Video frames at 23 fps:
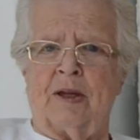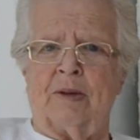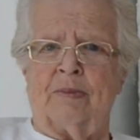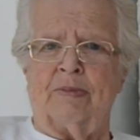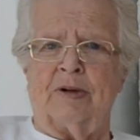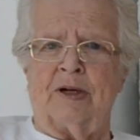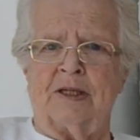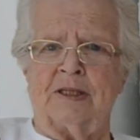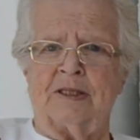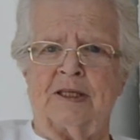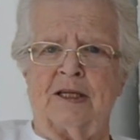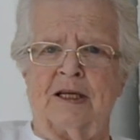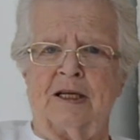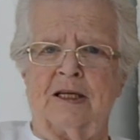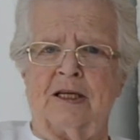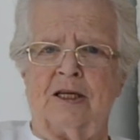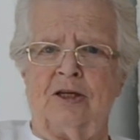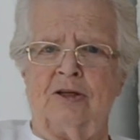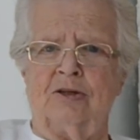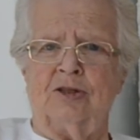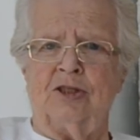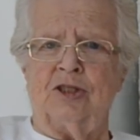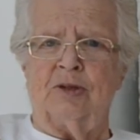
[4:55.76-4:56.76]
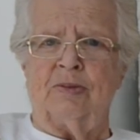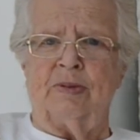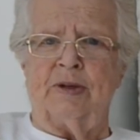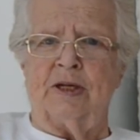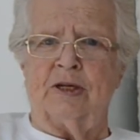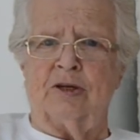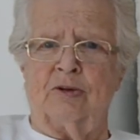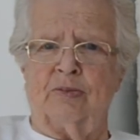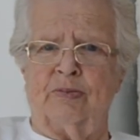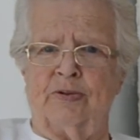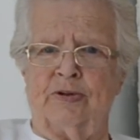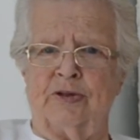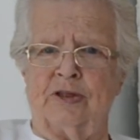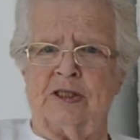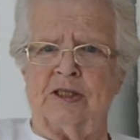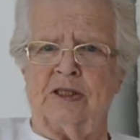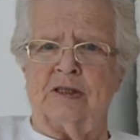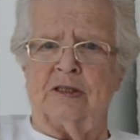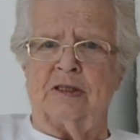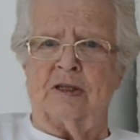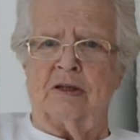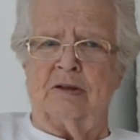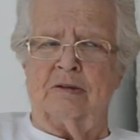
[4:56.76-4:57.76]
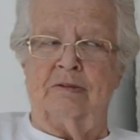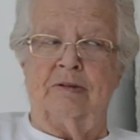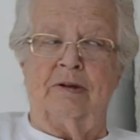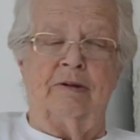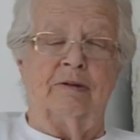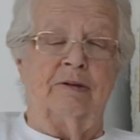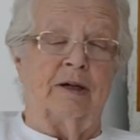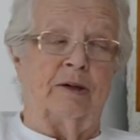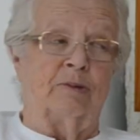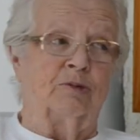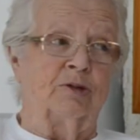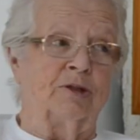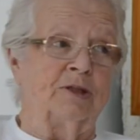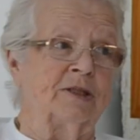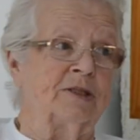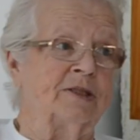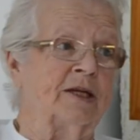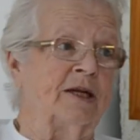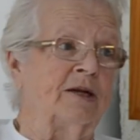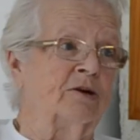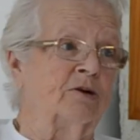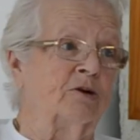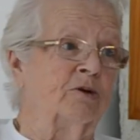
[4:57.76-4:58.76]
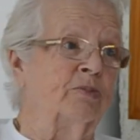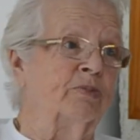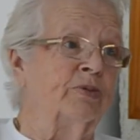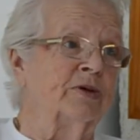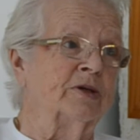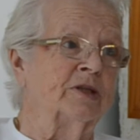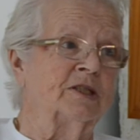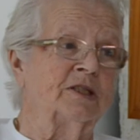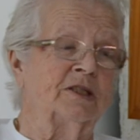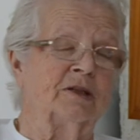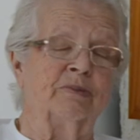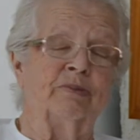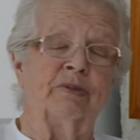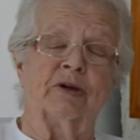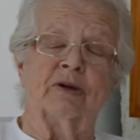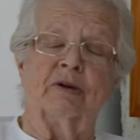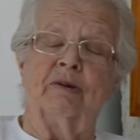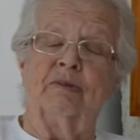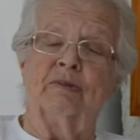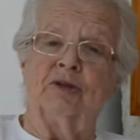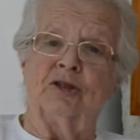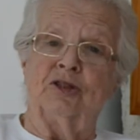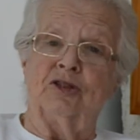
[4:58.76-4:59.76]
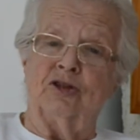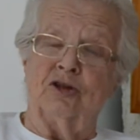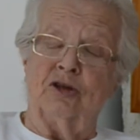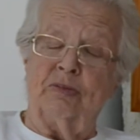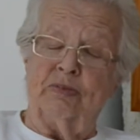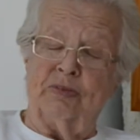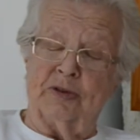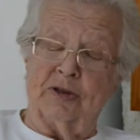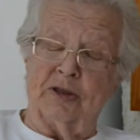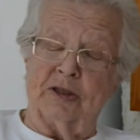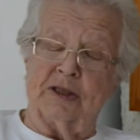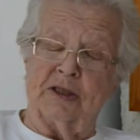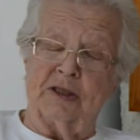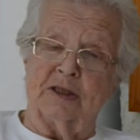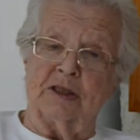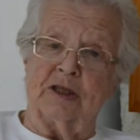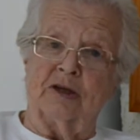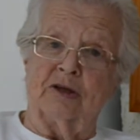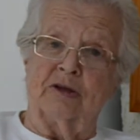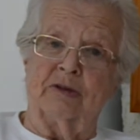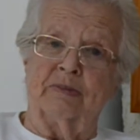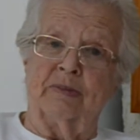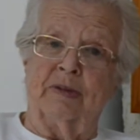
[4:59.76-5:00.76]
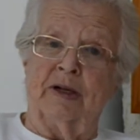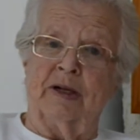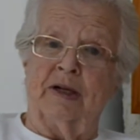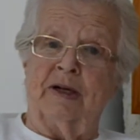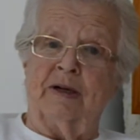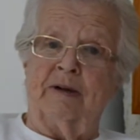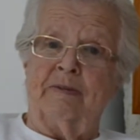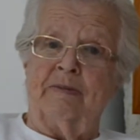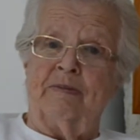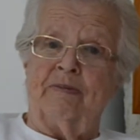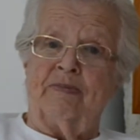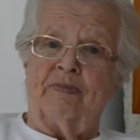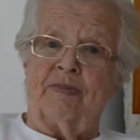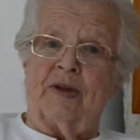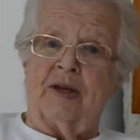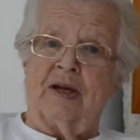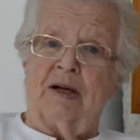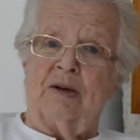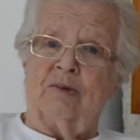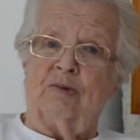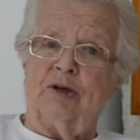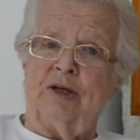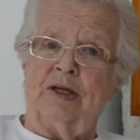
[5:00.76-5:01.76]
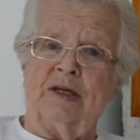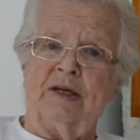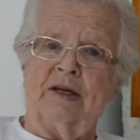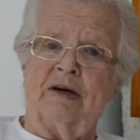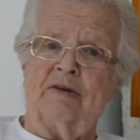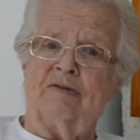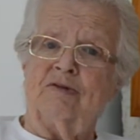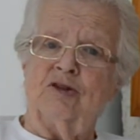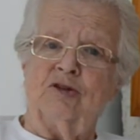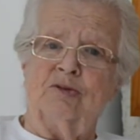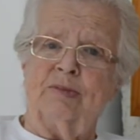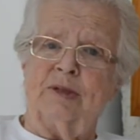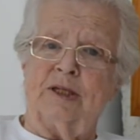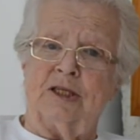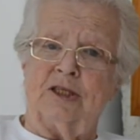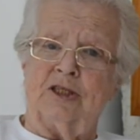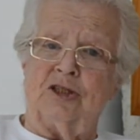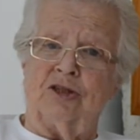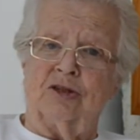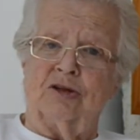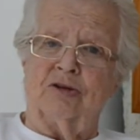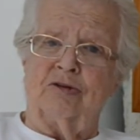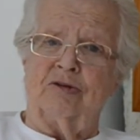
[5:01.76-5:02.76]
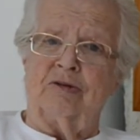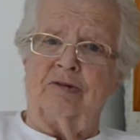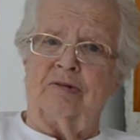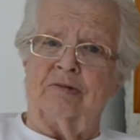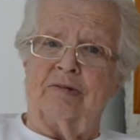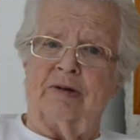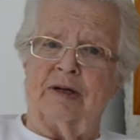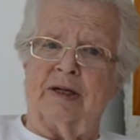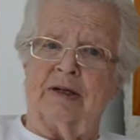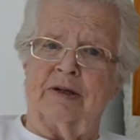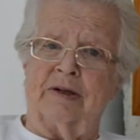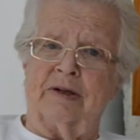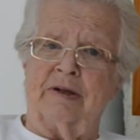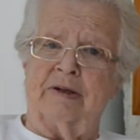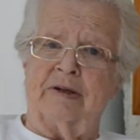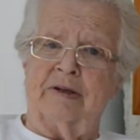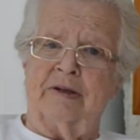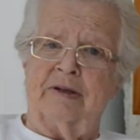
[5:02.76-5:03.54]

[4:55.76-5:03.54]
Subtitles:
Pond Inlet used to be an old person's I wouldn't say old person, but a mature person's home. We didn't have too many children around.